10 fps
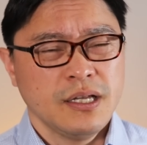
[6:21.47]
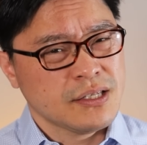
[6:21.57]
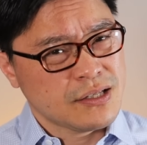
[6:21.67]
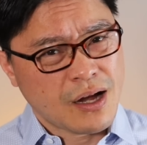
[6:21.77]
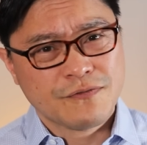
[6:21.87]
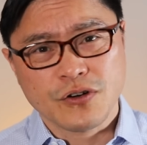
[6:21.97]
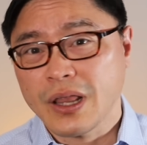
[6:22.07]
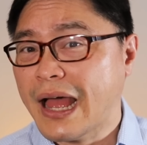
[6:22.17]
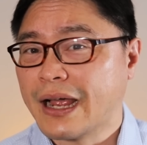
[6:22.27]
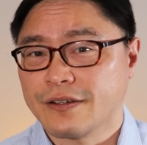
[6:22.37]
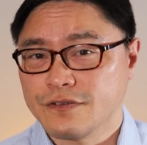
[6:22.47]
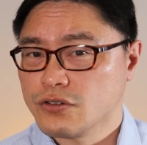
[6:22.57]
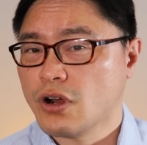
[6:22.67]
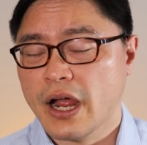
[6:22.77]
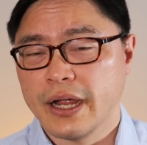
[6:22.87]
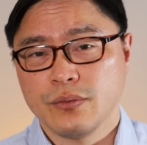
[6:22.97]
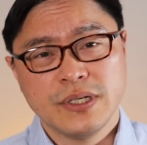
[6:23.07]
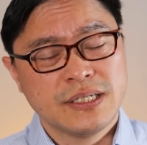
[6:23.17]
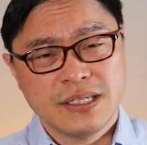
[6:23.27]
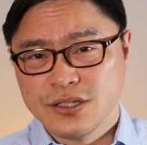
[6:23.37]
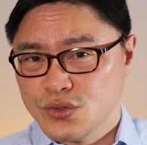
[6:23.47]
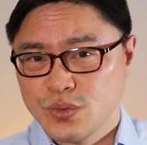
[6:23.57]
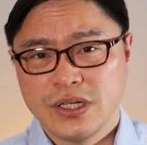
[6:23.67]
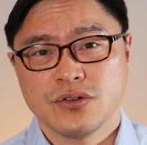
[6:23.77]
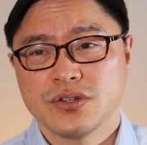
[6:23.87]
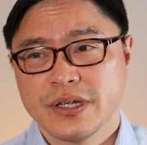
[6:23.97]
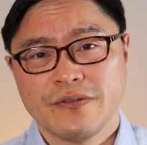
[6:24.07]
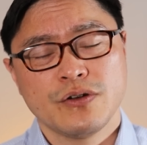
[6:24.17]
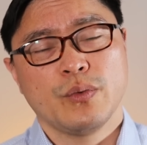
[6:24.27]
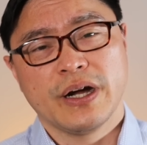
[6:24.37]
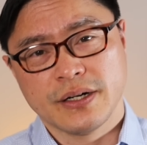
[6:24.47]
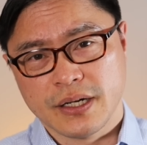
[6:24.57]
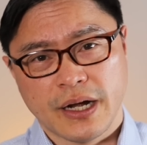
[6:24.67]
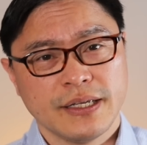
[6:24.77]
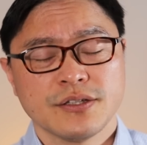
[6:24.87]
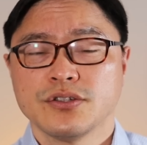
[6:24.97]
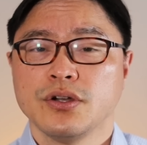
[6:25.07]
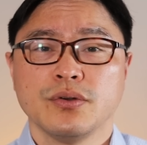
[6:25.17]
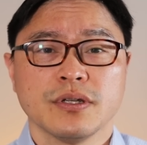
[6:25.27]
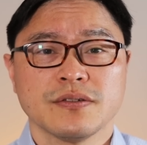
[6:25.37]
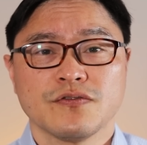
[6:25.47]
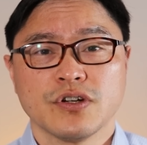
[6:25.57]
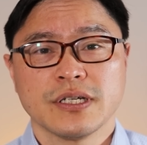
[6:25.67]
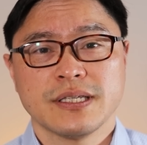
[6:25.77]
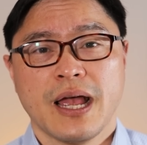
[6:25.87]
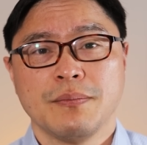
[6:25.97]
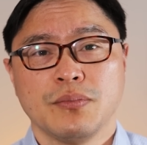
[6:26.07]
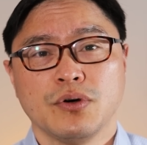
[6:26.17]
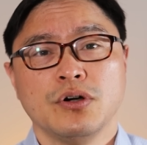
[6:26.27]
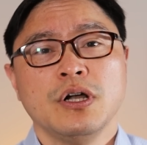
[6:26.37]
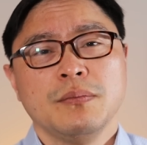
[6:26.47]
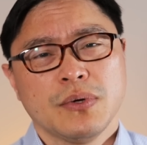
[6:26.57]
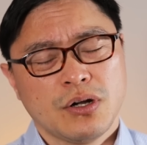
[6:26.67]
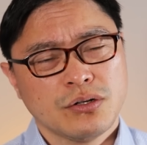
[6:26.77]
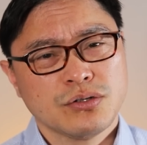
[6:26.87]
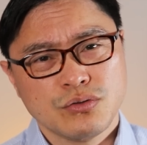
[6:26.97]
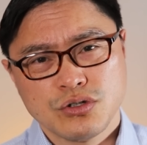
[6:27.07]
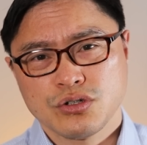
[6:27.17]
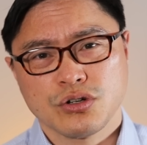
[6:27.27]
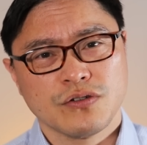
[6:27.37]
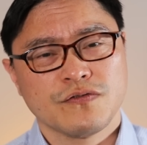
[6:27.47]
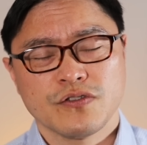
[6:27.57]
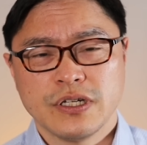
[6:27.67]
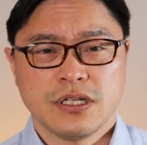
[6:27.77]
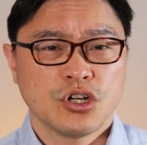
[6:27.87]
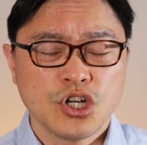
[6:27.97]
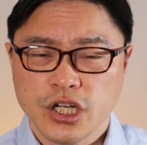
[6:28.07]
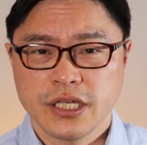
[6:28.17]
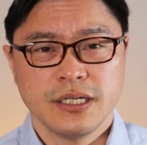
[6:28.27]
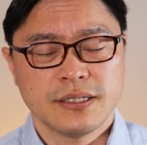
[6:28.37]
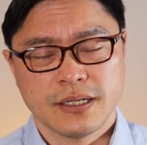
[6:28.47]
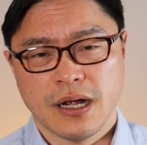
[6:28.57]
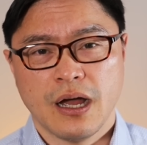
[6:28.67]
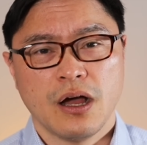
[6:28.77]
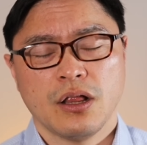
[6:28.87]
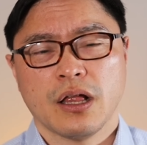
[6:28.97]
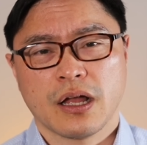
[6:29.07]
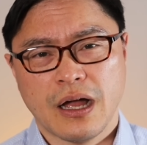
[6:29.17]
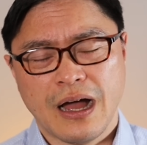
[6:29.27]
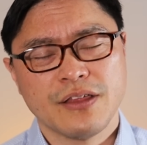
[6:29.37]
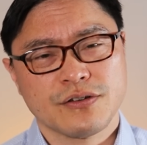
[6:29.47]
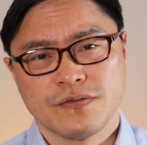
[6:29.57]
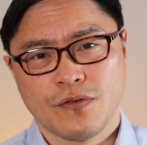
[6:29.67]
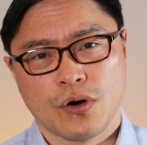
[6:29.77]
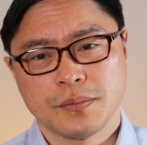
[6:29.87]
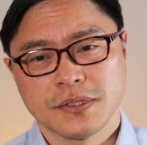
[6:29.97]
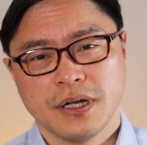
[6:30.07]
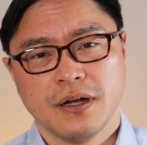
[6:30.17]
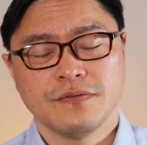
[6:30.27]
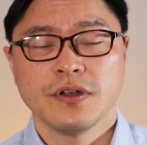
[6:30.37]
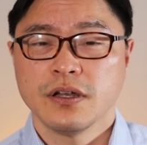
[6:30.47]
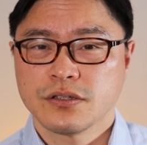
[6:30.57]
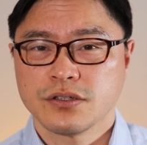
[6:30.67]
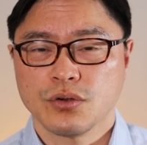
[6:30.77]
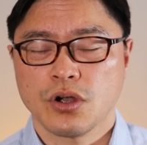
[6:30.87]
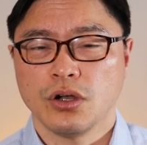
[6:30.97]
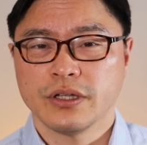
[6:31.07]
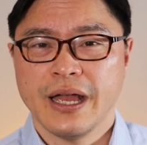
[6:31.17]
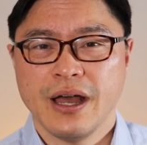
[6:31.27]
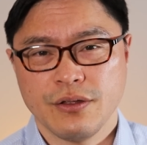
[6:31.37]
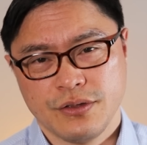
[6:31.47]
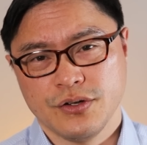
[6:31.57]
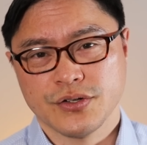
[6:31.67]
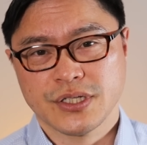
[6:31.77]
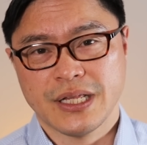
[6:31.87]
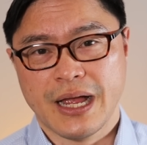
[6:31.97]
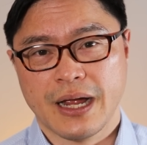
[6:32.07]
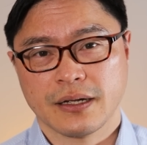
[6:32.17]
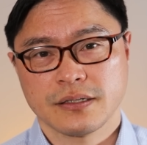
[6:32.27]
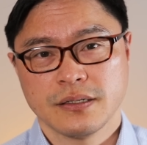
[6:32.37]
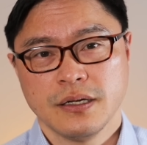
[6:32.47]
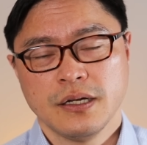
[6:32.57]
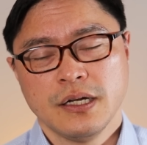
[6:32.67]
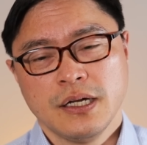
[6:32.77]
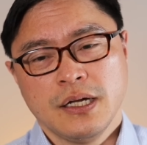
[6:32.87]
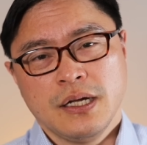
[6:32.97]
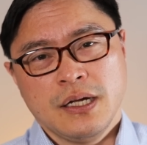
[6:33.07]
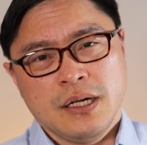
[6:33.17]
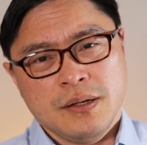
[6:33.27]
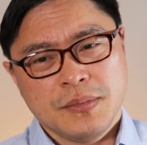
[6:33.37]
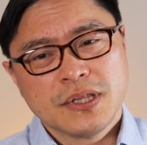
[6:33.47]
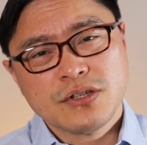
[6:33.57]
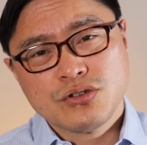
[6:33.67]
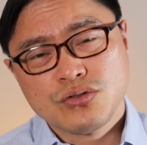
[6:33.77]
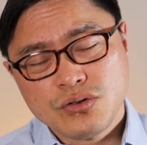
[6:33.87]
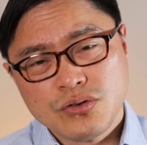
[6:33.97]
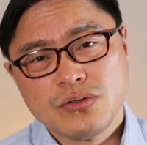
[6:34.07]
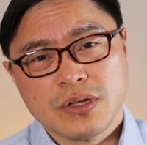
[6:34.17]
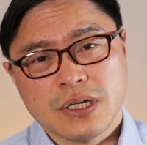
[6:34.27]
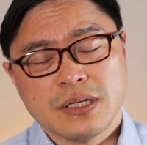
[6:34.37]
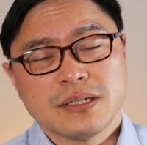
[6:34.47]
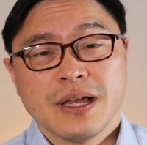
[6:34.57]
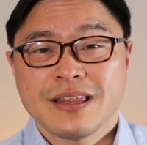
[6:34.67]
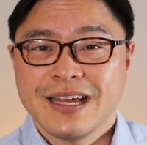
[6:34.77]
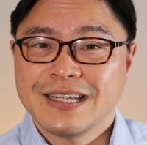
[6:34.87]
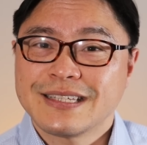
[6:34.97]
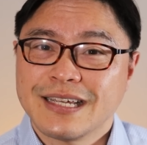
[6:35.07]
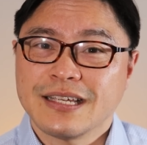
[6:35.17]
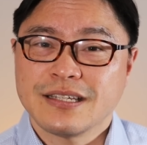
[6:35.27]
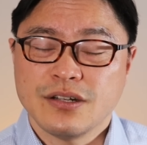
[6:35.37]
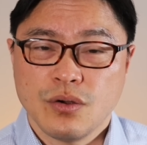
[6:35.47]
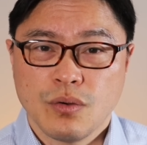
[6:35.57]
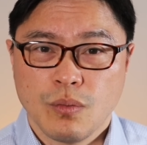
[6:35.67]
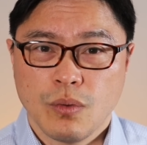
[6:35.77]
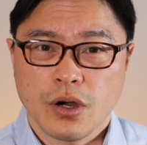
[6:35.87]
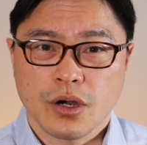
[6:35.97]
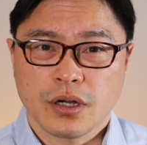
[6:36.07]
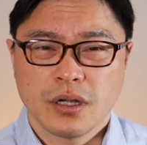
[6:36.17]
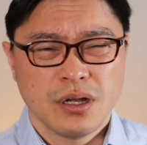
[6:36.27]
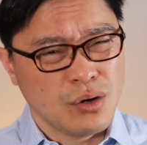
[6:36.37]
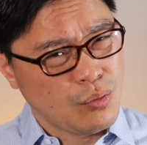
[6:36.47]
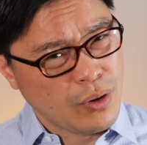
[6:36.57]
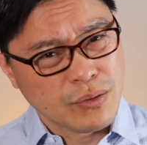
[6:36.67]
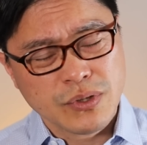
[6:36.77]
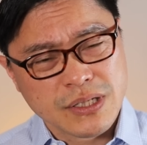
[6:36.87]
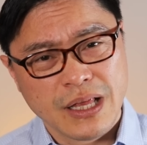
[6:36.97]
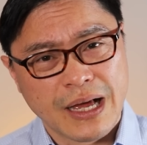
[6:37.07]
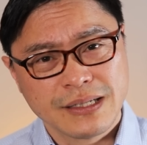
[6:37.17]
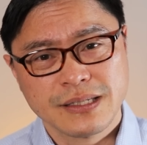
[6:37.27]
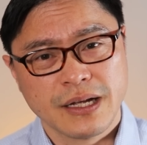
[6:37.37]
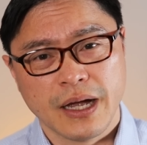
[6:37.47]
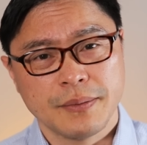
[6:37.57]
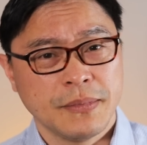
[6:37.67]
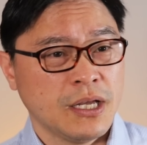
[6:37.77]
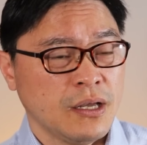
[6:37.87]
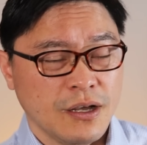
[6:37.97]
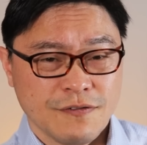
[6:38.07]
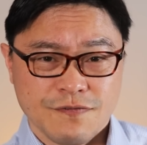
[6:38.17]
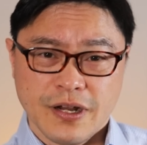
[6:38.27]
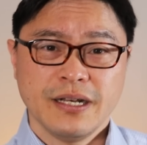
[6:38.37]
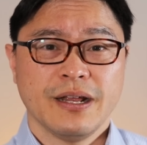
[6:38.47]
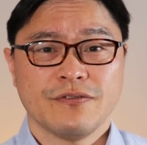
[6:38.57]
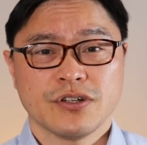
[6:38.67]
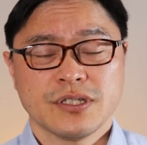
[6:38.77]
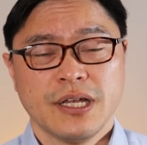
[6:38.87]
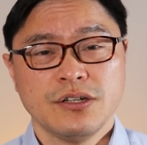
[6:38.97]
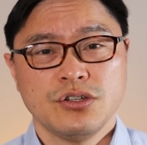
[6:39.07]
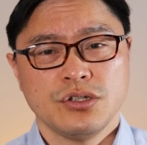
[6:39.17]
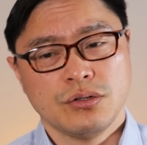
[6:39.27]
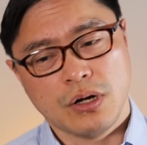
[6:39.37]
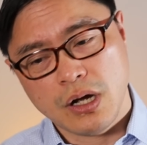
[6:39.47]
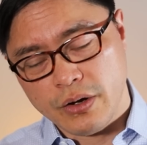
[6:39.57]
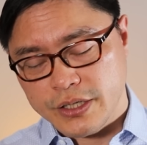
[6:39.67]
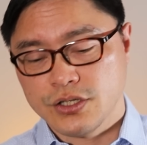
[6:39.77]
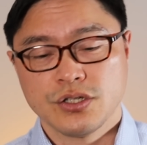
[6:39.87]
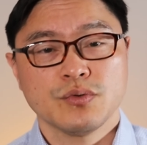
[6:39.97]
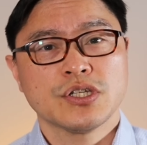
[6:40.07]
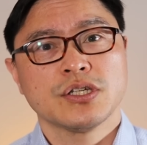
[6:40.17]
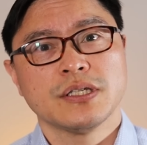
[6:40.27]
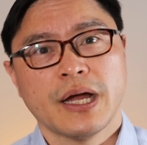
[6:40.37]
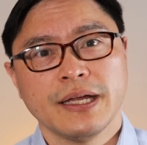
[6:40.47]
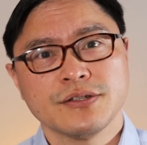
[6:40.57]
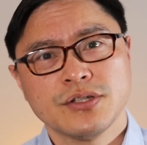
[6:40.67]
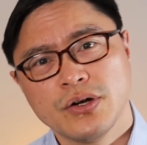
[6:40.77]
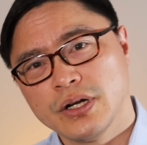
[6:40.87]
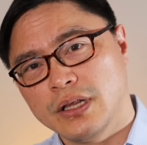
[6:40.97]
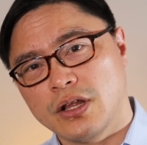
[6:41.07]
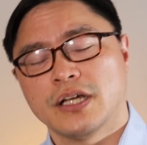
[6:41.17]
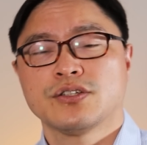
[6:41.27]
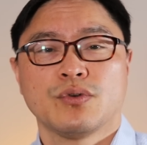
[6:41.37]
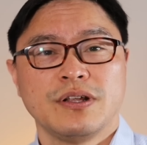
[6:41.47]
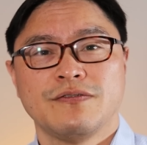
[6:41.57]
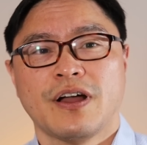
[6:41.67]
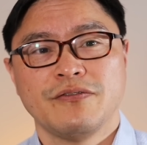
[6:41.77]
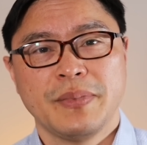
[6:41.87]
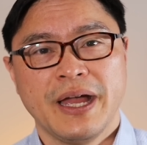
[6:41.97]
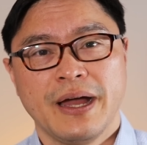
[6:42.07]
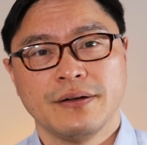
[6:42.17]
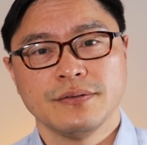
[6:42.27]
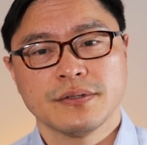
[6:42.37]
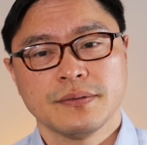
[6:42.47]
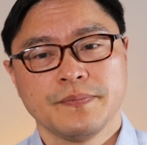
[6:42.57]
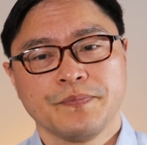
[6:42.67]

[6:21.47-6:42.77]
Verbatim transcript: It's not for lack of trying. We see sweeteners everywhere, diet sodas for example, but also sugar-free cookies and all other forms of so-called healthier snacks. But the truth is that it doesn't work. When was the last time a friend ever said to you, "Oh, I just switched to diet soda, lost 25 pounds."